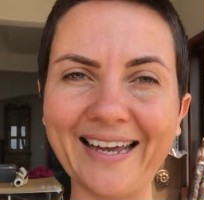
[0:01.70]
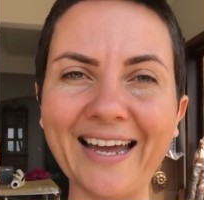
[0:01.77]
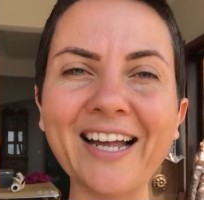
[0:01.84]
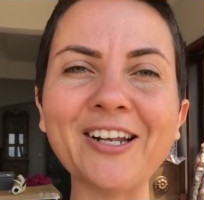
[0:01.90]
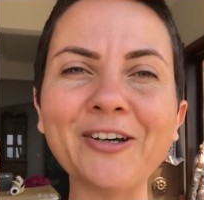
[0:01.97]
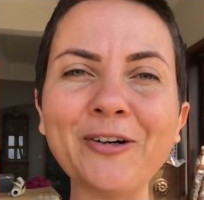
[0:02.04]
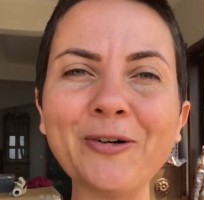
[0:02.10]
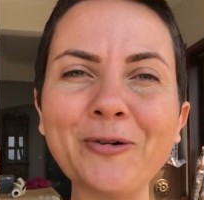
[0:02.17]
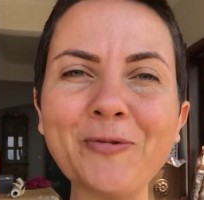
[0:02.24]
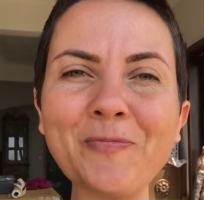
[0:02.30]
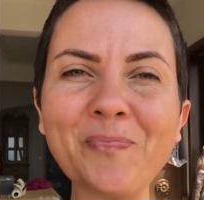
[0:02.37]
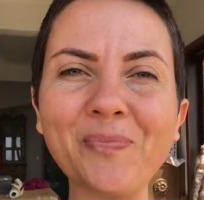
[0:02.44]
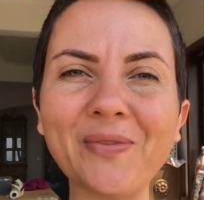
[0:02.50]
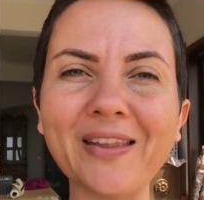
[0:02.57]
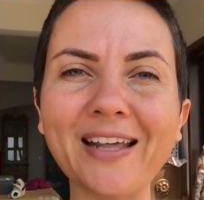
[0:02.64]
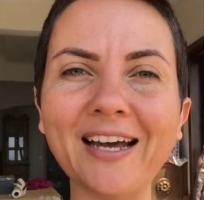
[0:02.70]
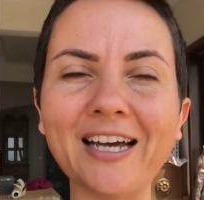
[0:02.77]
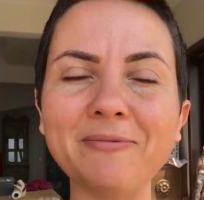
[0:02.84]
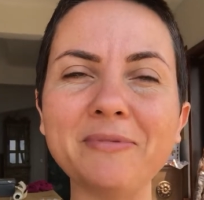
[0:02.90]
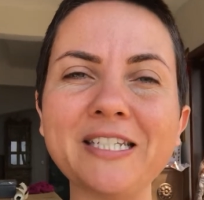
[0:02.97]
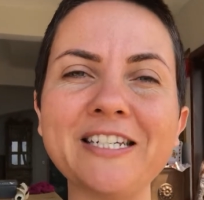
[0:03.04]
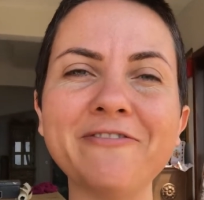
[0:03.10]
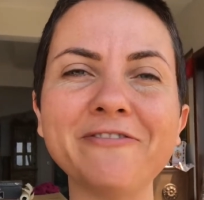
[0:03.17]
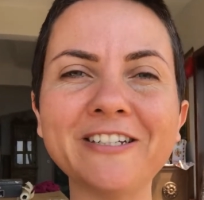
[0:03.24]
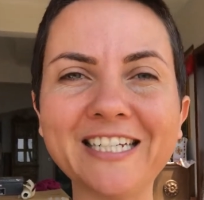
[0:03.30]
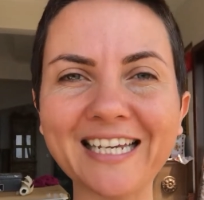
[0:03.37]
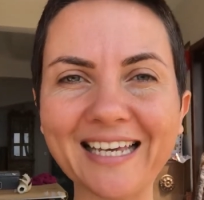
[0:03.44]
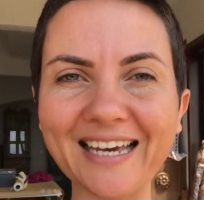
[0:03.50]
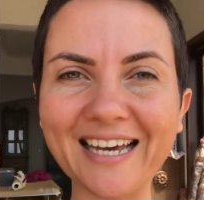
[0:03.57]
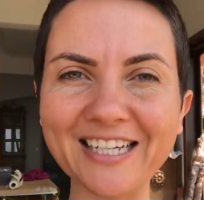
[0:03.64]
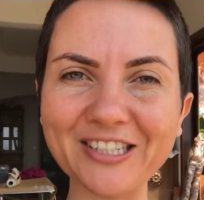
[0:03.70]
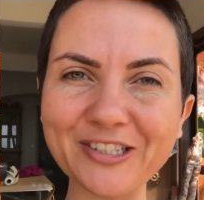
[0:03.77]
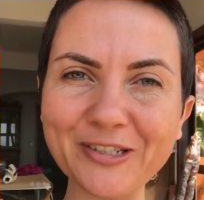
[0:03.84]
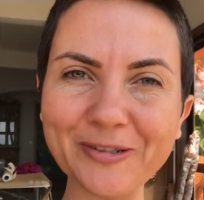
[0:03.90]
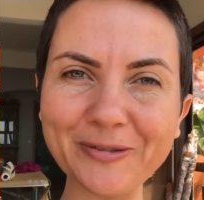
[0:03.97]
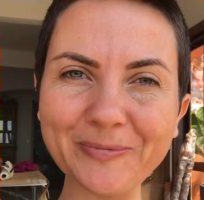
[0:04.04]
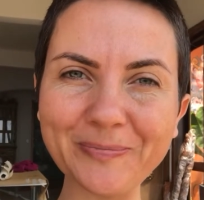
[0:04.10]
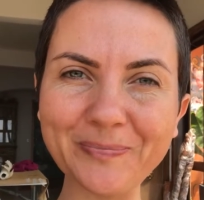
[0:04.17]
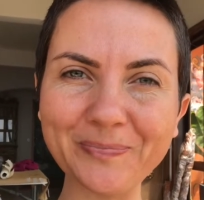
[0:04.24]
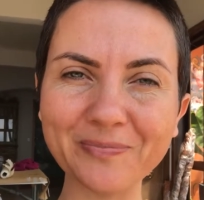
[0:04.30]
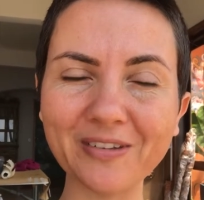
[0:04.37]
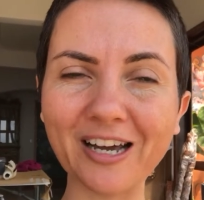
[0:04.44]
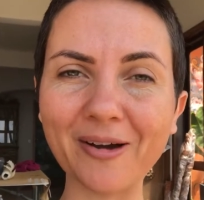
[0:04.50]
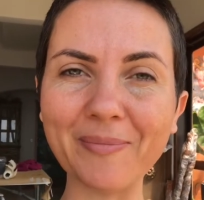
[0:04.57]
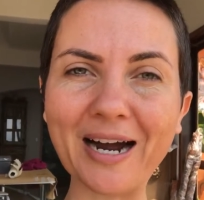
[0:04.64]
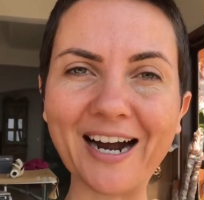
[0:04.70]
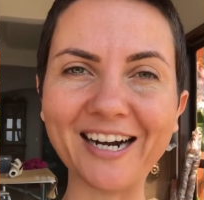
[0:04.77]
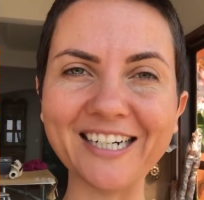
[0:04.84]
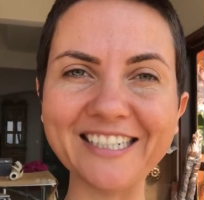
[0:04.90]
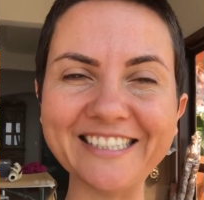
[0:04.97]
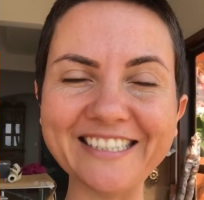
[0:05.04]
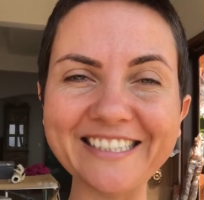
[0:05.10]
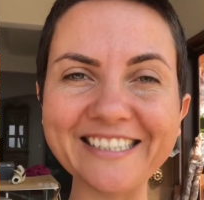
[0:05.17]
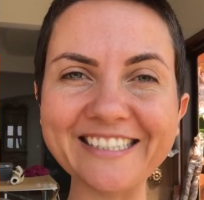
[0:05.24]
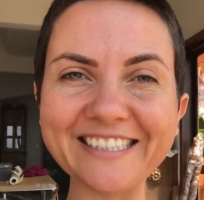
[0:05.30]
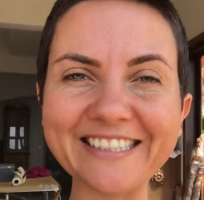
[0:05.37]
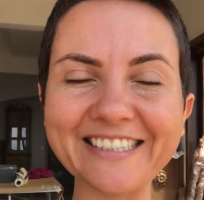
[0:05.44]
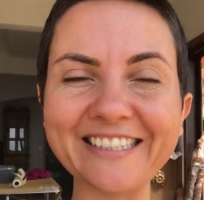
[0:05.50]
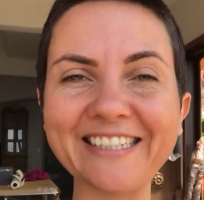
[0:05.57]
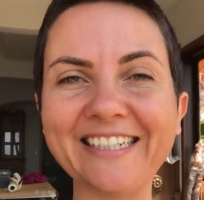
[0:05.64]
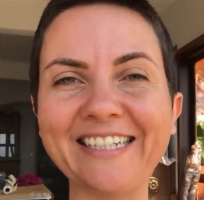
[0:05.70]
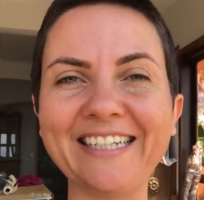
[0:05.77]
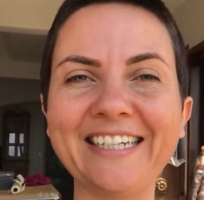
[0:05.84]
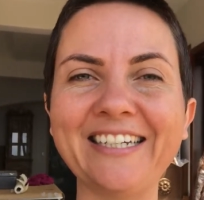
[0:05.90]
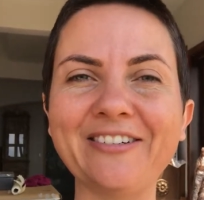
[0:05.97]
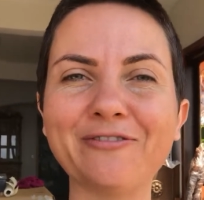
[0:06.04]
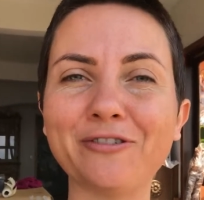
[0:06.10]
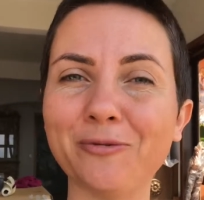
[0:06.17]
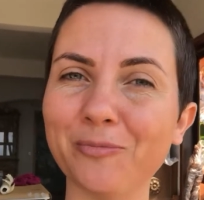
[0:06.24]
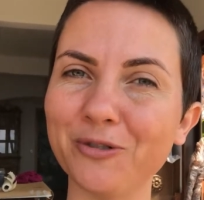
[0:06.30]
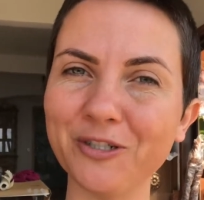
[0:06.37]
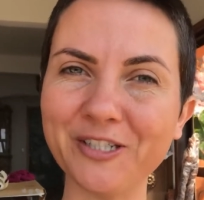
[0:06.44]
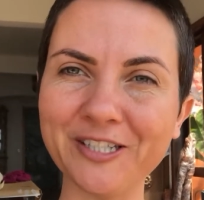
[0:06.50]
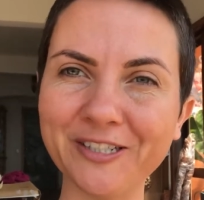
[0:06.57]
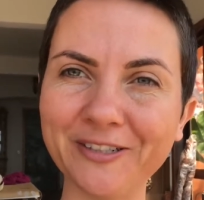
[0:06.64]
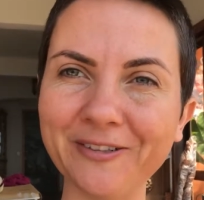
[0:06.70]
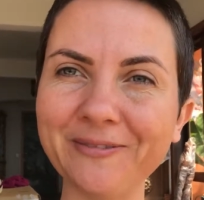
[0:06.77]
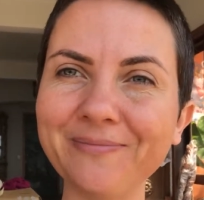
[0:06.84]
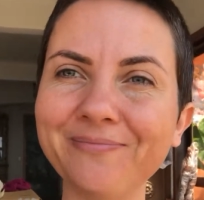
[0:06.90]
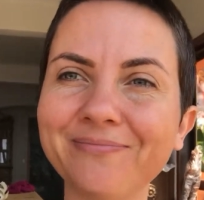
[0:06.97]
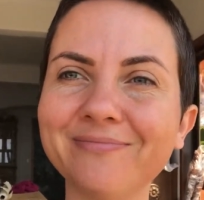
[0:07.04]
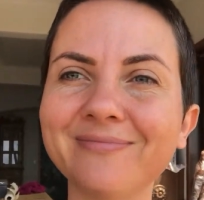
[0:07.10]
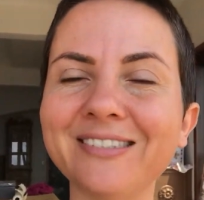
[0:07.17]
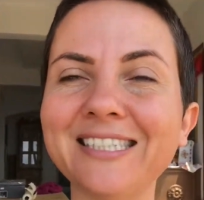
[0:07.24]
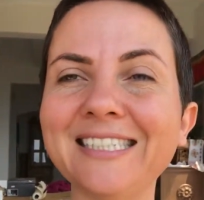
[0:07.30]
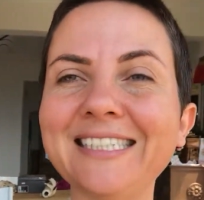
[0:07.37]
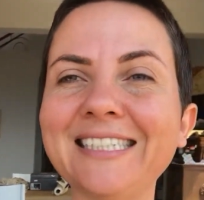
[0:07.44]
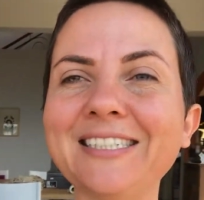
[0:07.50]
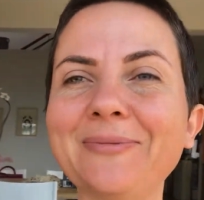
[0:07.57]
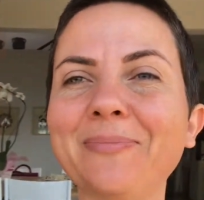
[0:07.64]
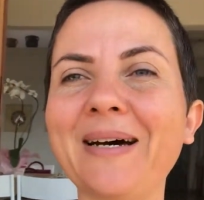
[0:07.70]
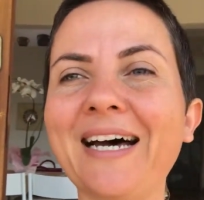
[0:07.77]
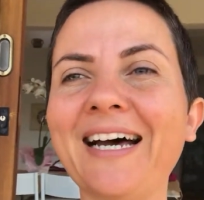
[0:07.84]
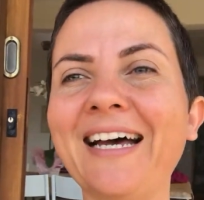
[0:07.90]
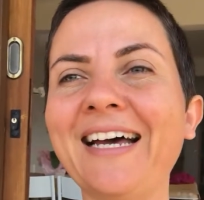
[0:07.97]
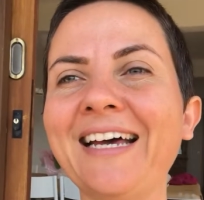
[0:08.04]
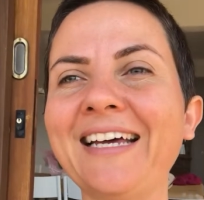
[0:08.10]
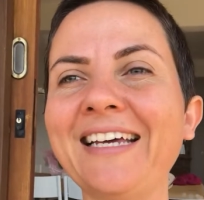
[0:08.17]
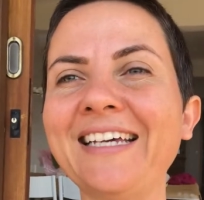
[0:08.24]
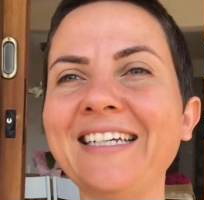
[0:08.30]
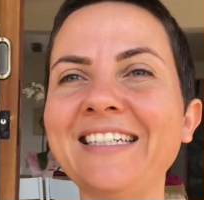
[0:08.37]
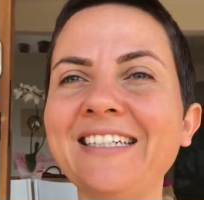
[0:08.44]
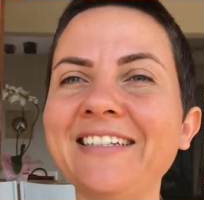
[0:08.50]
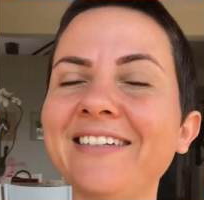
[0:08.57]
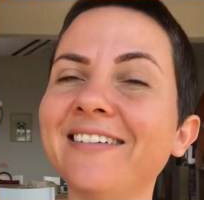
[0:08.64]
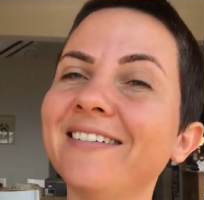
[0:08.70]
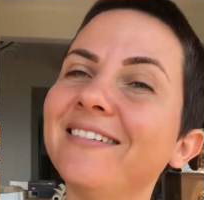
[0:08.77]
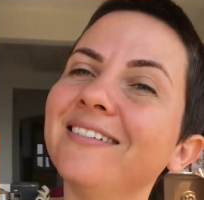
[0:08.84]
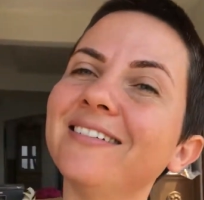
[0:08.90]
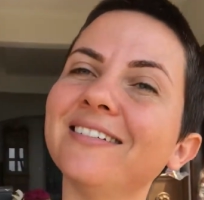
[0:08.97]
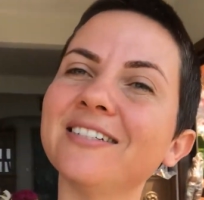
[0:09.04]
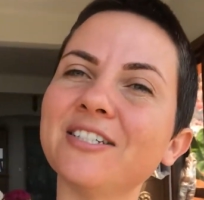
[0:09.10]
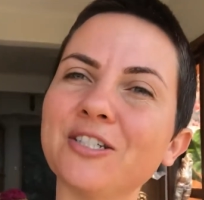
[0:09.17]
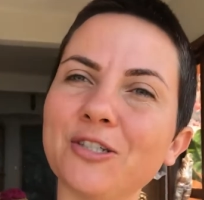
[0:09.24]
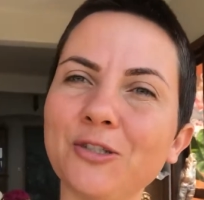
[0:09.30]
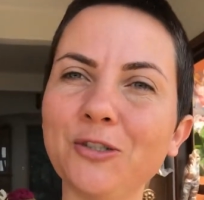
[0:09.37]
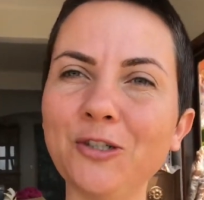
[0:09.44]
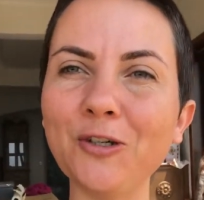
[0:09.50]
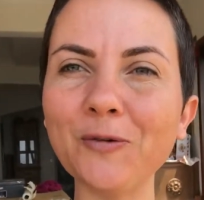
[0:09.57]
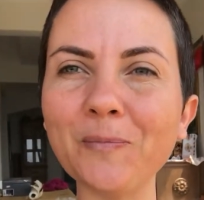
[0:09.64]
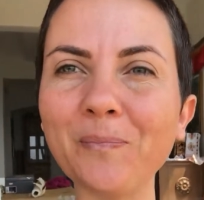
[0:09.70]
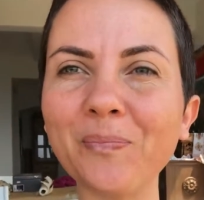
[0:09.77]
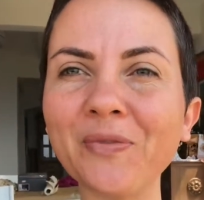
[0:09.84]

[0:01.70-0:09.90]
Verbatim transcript: Hello, I'm Tiffani Gyatso. I'm an artist from Brazil. This is my studio.